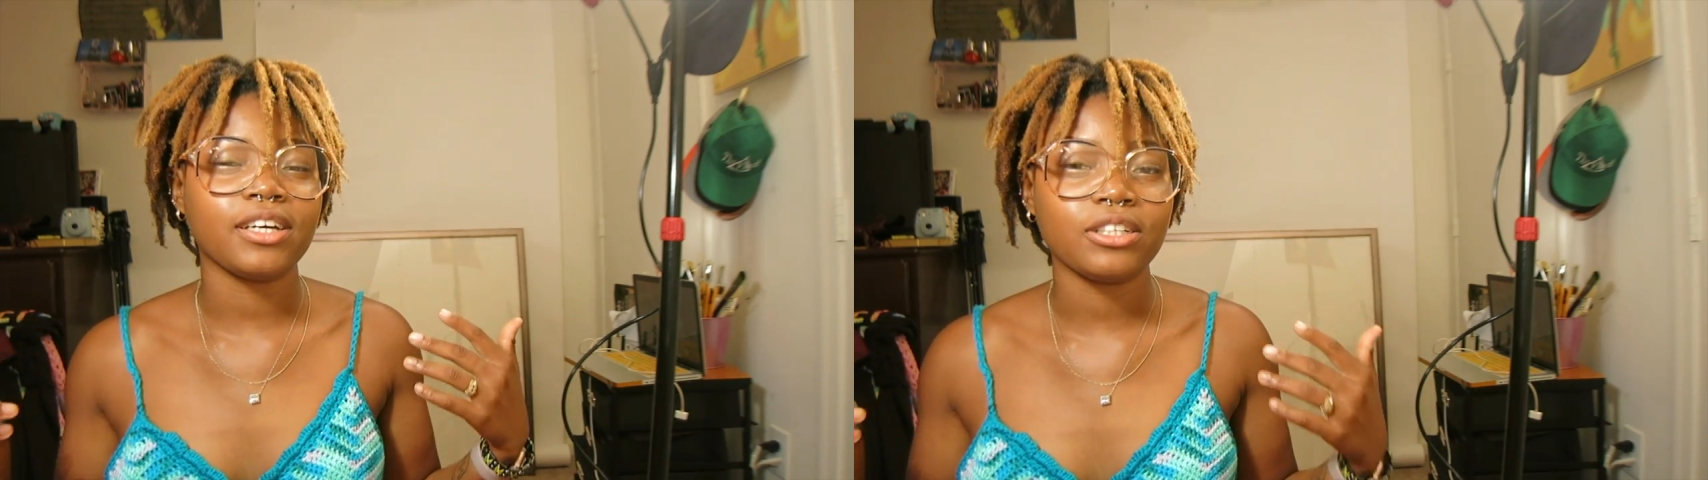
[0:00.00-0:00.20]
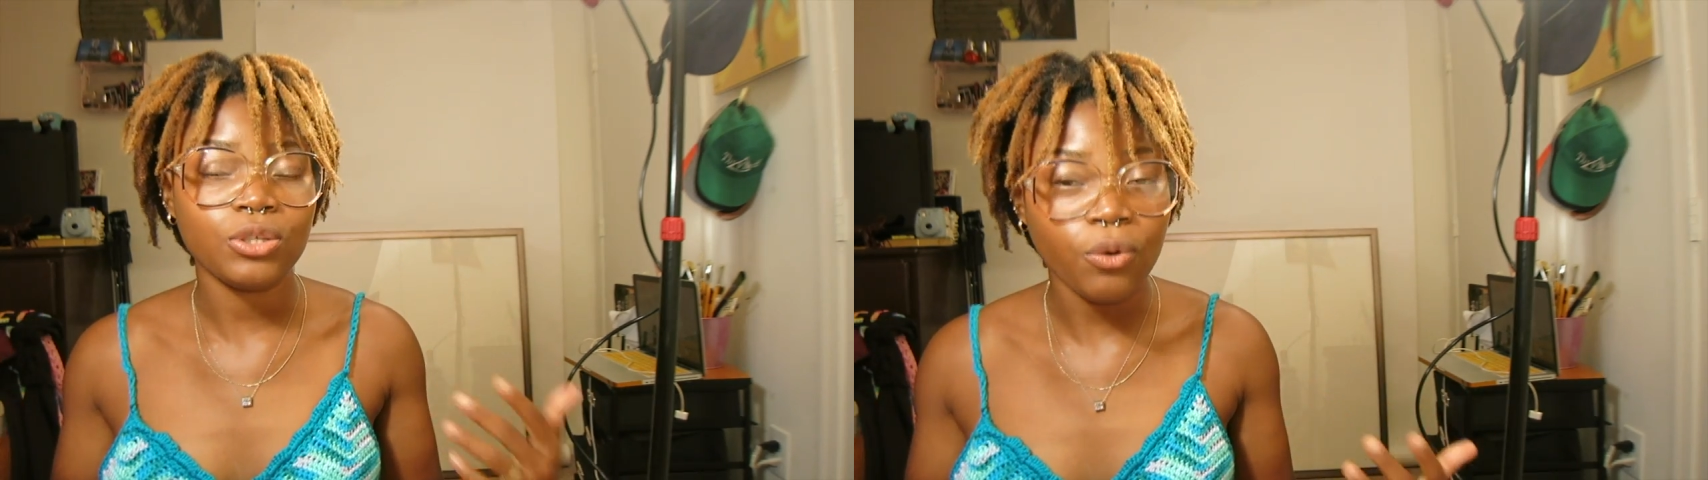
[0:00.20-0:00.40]

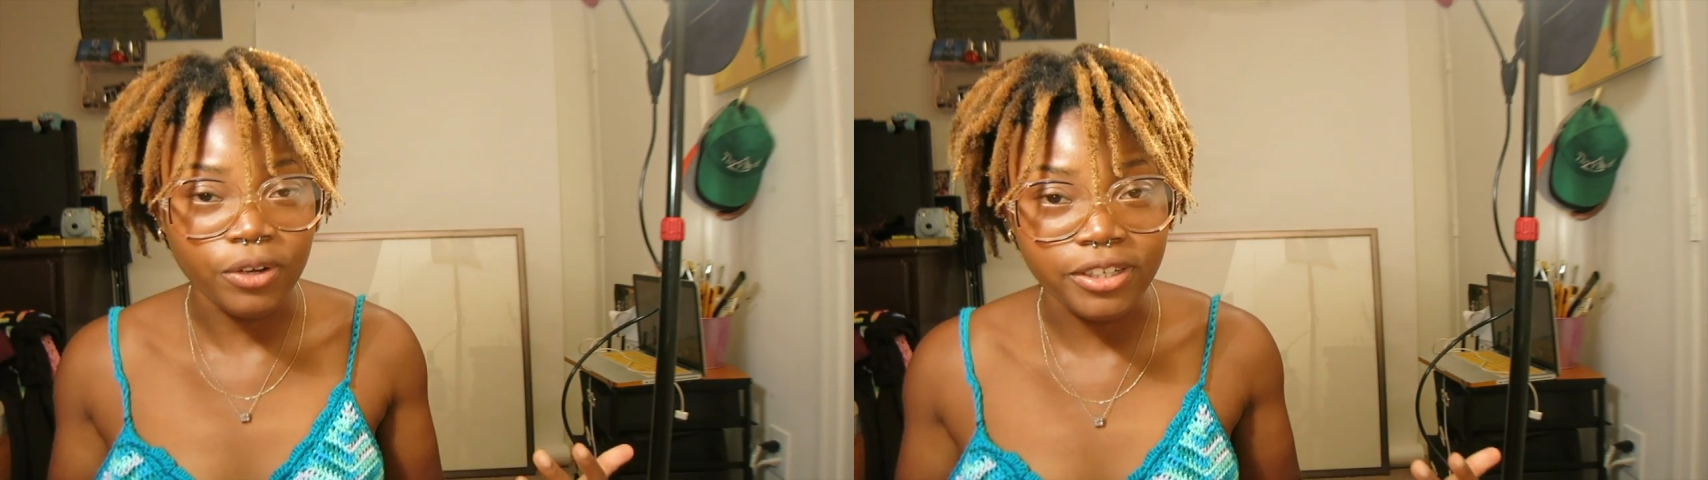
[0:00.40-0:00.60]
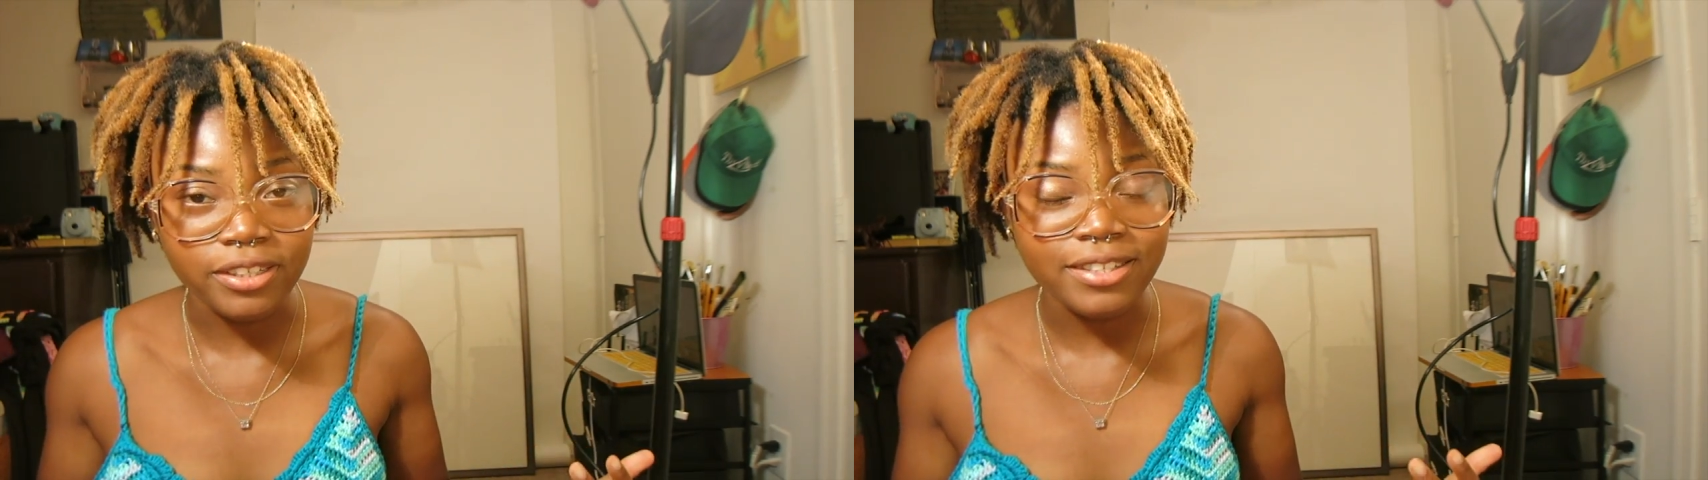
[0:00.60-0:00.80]
a
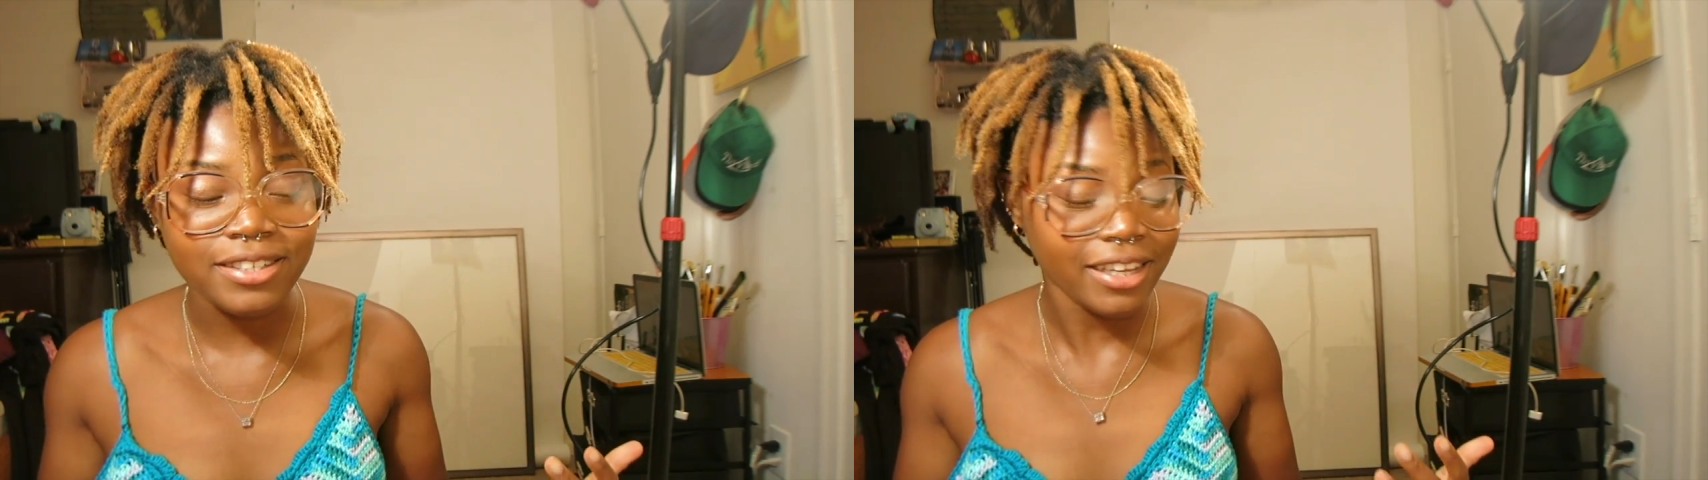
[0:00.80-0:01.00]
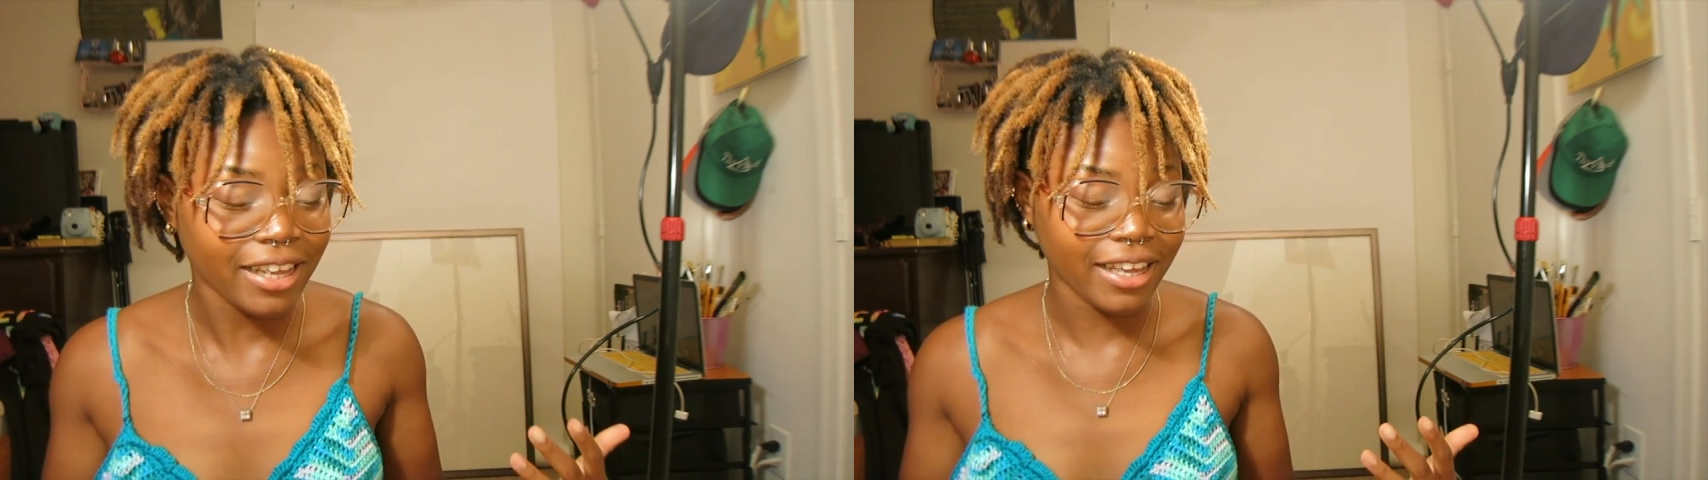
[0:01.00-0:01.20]

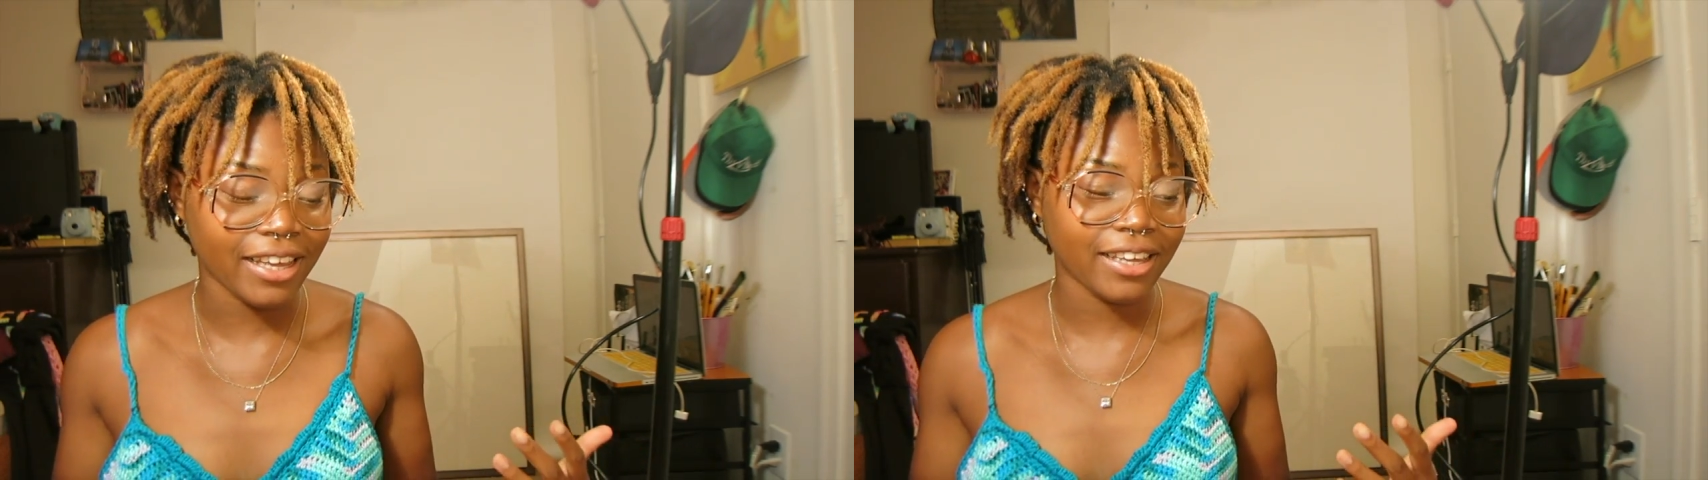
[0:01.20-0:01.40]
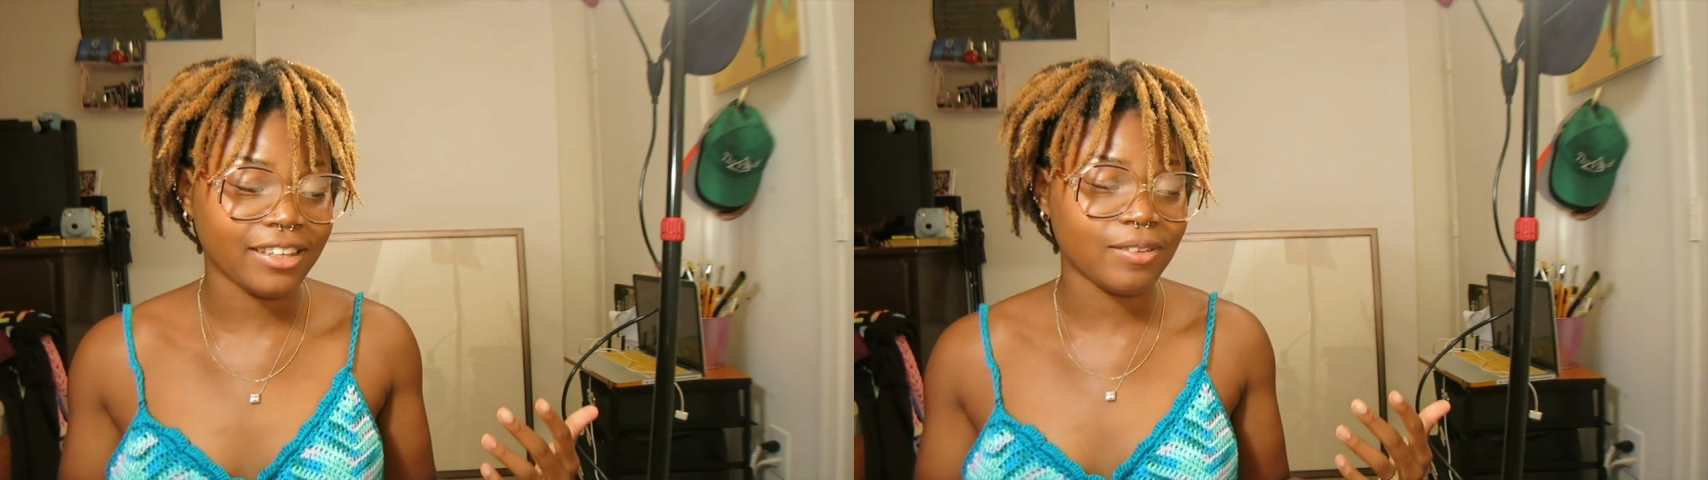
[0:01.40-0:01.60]
tourist
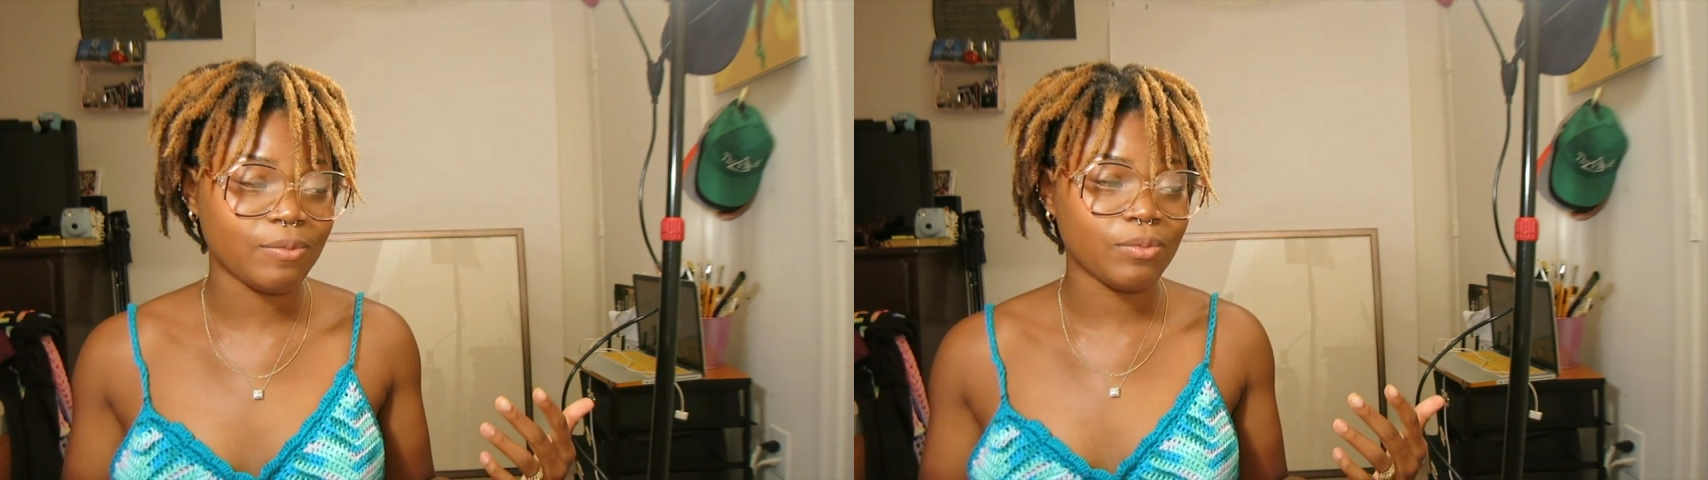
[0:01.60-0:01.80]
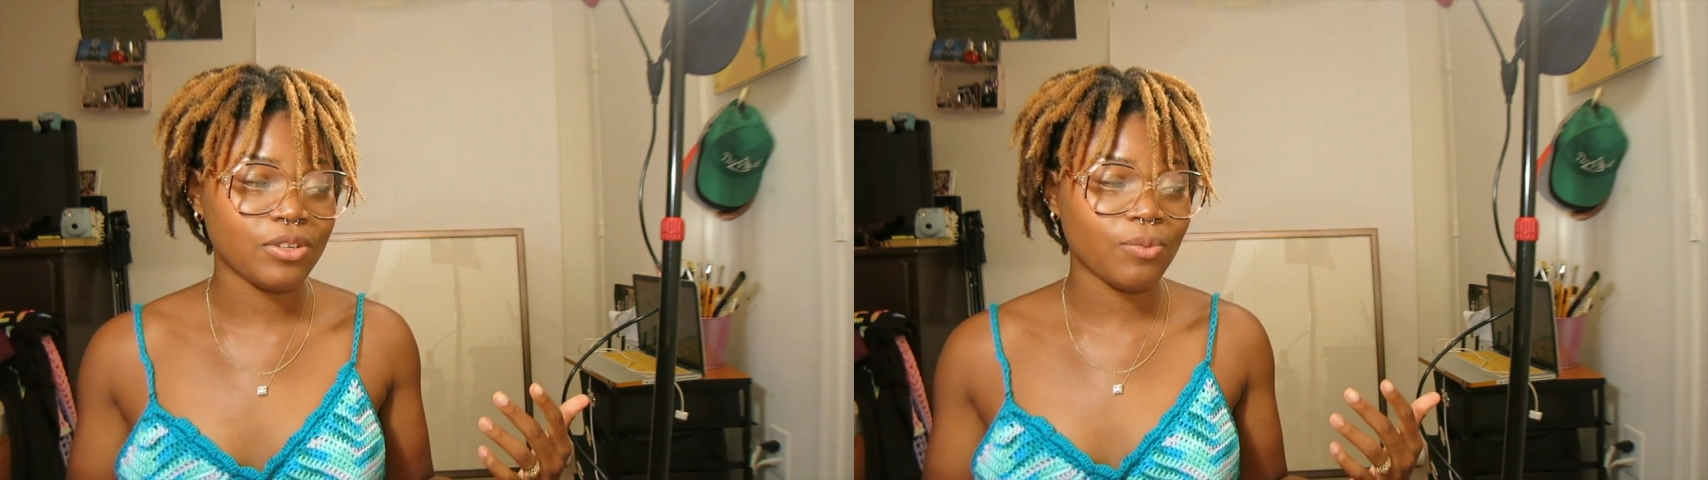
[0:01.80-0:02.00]

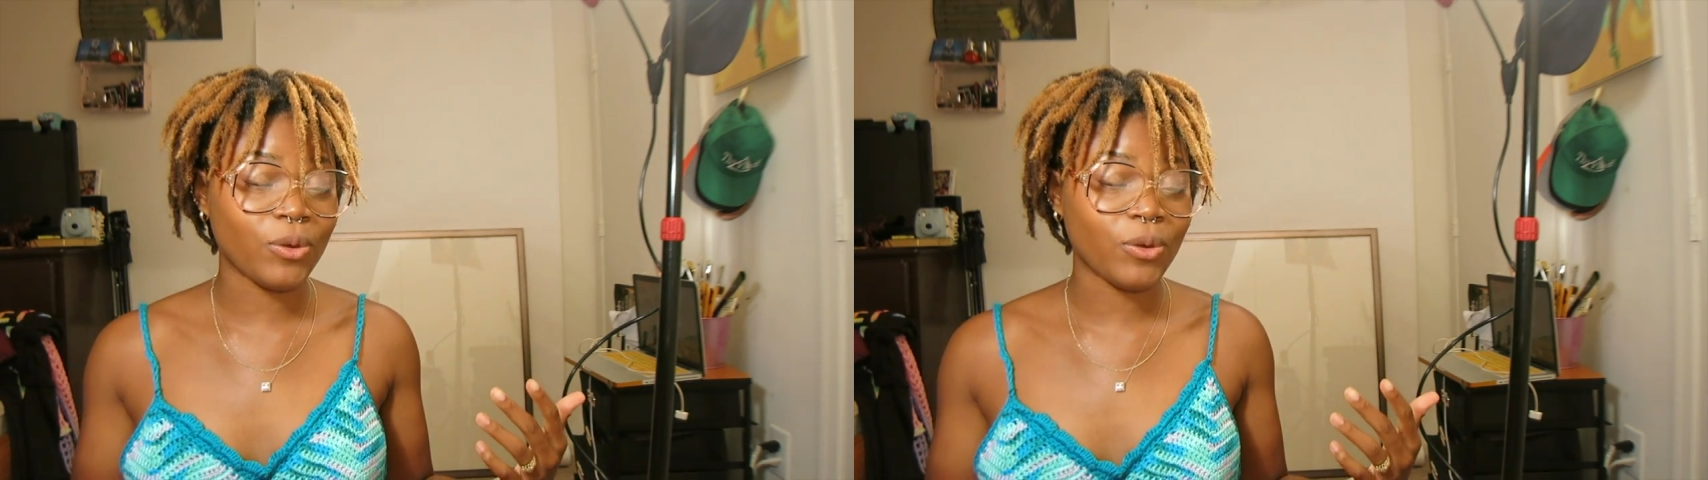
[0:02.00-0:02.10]
and